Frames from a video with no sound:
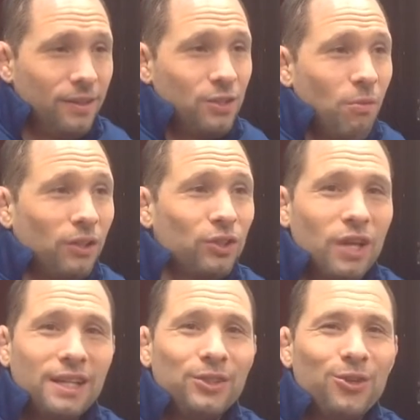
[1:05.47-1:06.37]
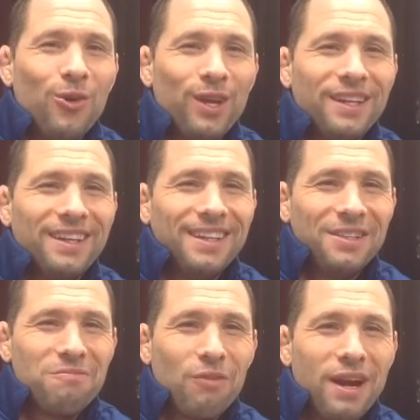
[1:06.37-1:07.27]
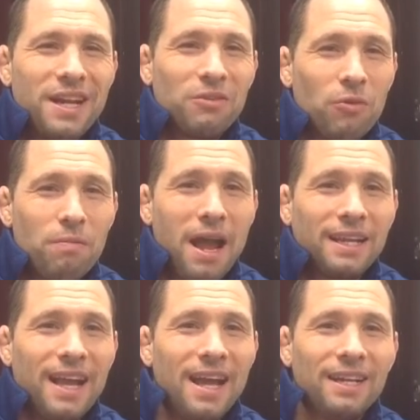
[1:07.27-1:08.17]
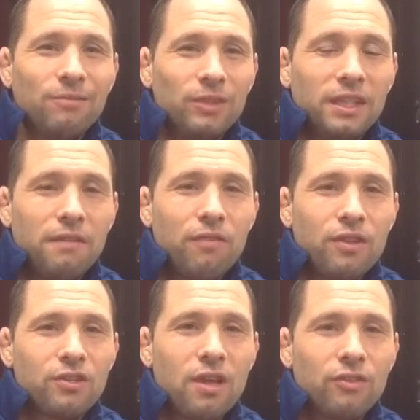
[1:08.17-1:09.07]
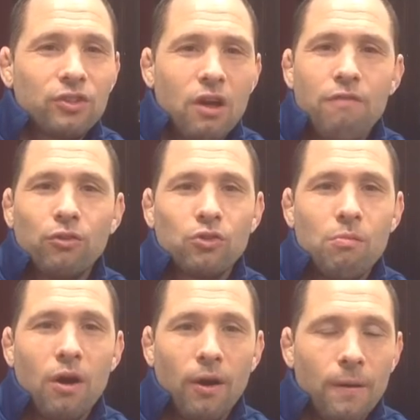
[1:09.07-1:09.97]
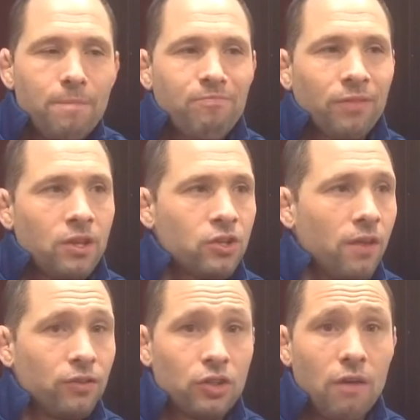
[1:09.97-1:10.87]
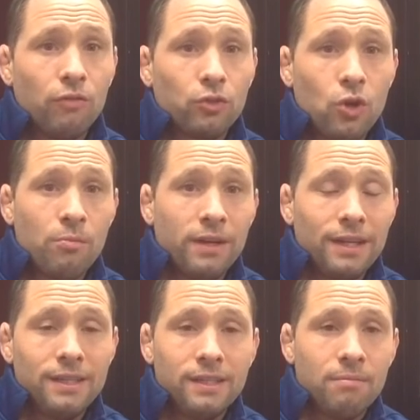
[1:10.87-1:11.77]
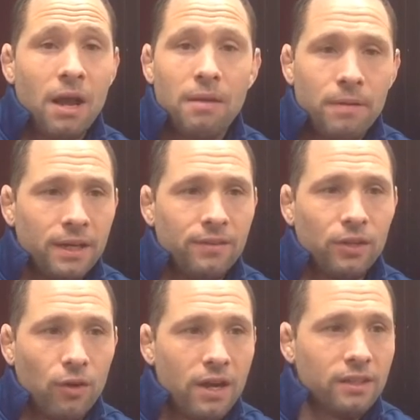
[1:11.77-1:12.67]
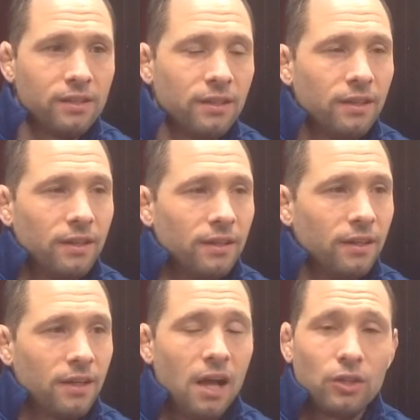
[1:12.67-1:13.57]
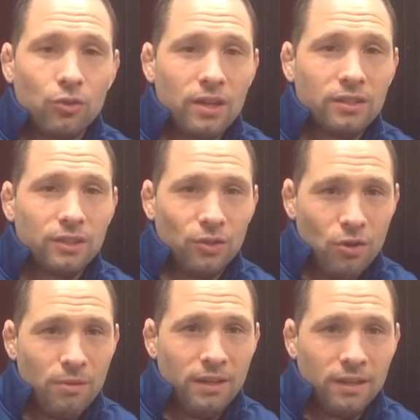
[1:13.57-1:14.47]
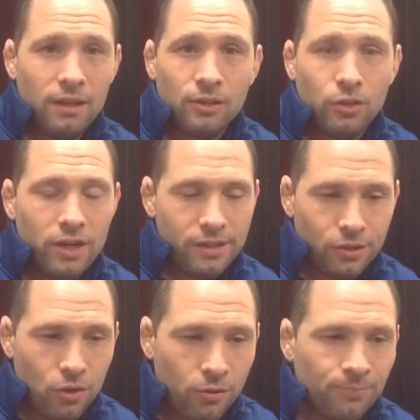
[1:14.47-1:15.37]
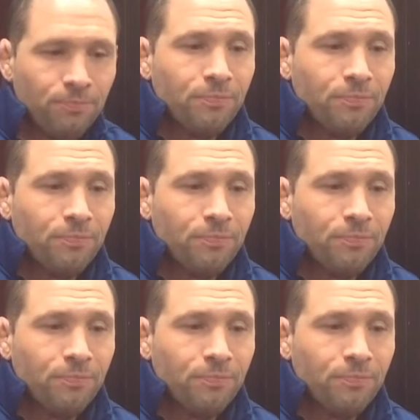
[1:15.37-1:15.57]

as much as I enjoyed the break, we're back at it, and we leave for the Southern Scuffle tomorrow. The Southern Scuffle tournament is, in my opinion, the greatest college wrestling tournament in the country, and so